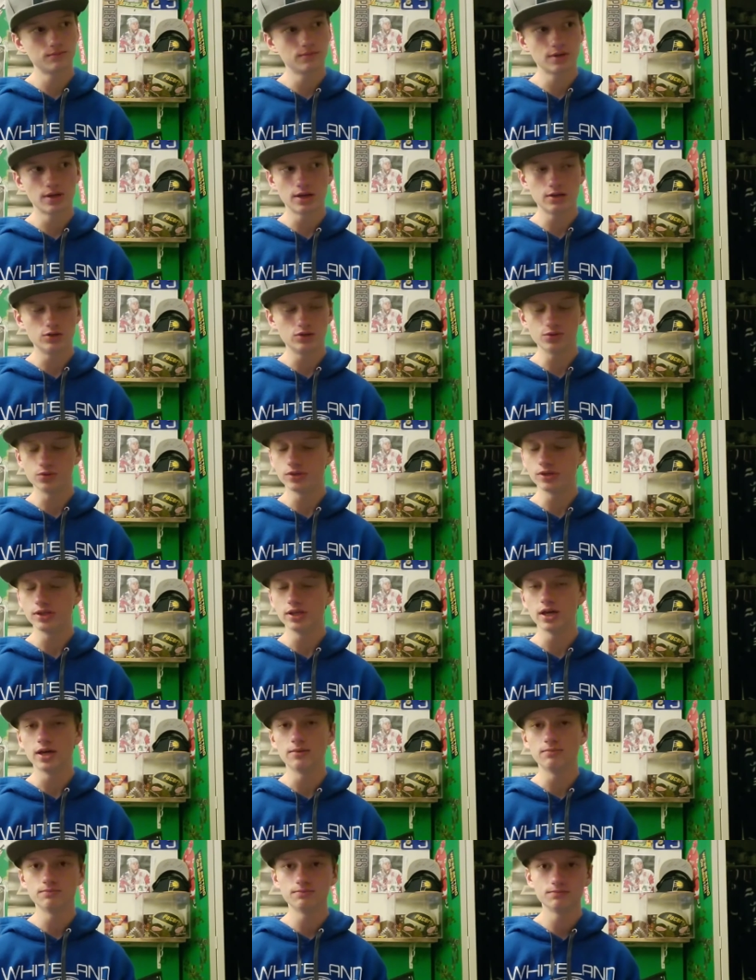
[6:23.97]
and do it
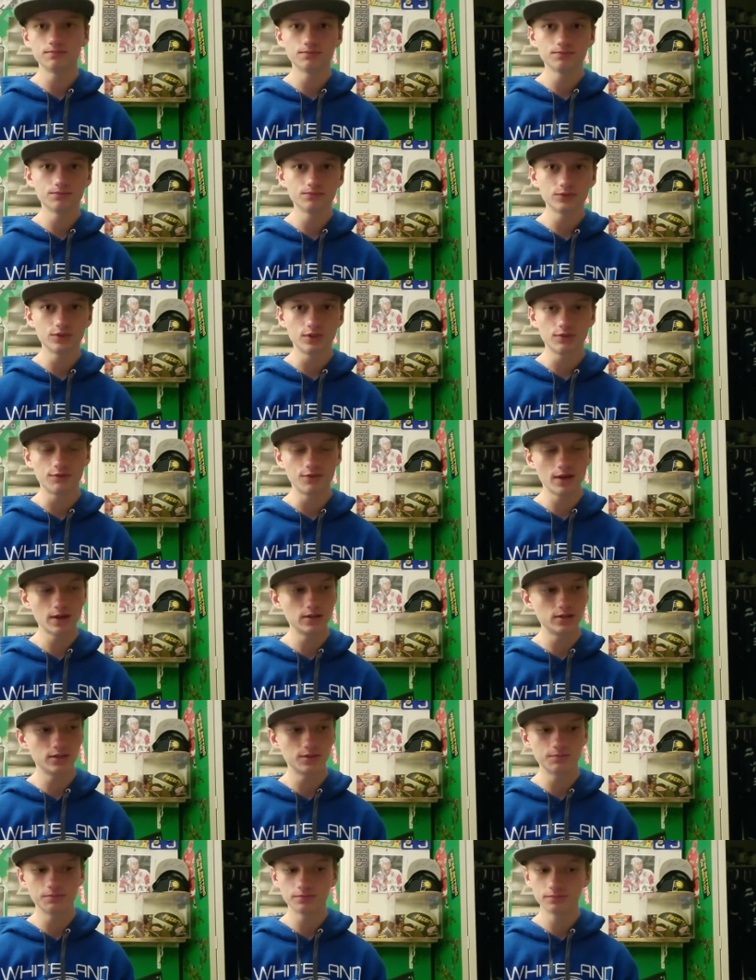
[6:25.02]
again. Defend
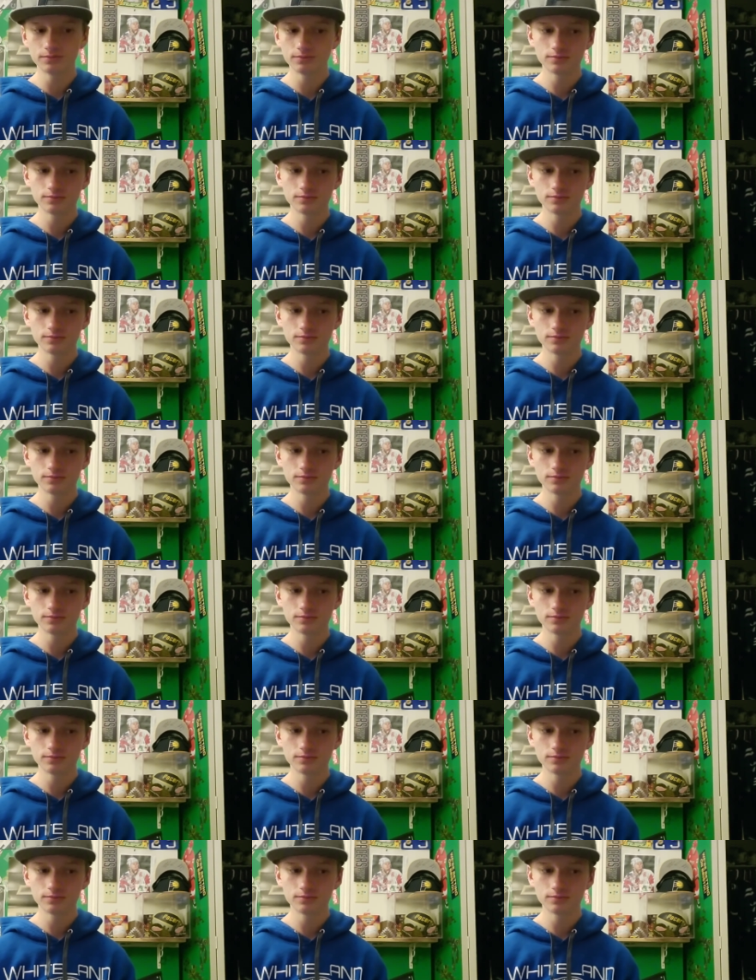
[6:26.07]
him,